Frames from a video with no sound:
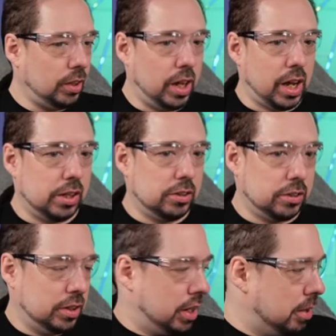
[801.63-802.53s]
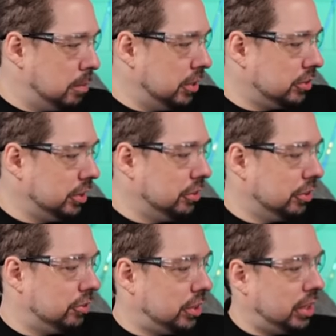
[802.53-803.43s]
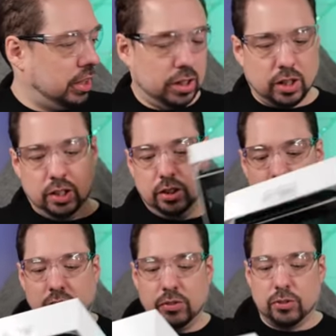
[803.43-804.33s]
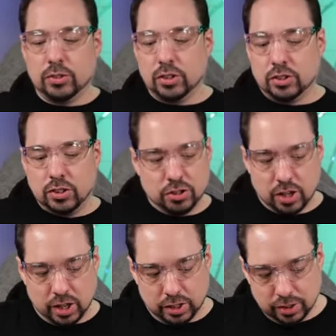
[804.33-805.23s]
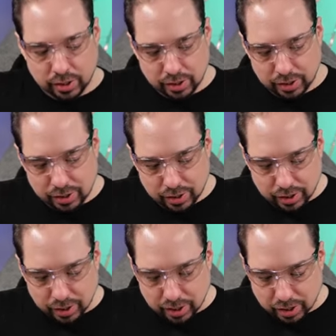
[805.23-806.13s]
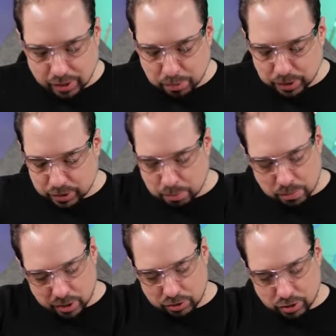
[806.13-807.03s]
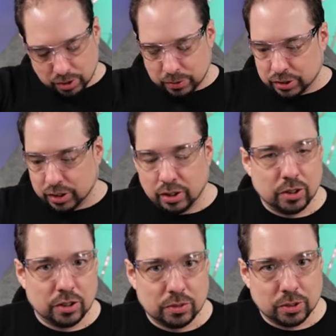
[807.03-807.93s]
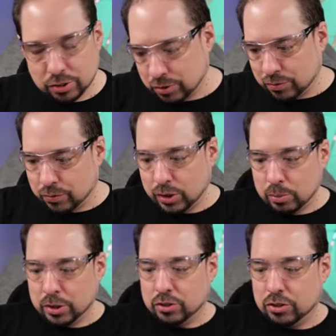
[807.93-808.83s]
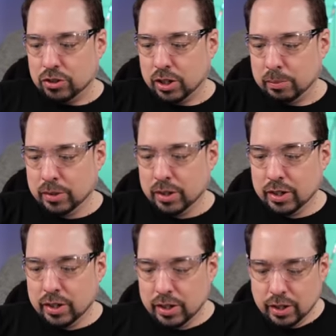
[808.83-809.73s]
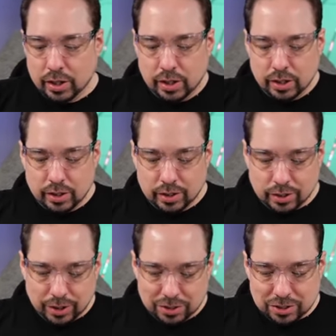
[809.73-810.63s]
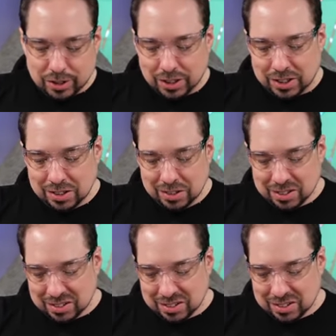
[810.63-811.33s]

and basically just a little different design. But the mesh and everything other is very much the same. This thing,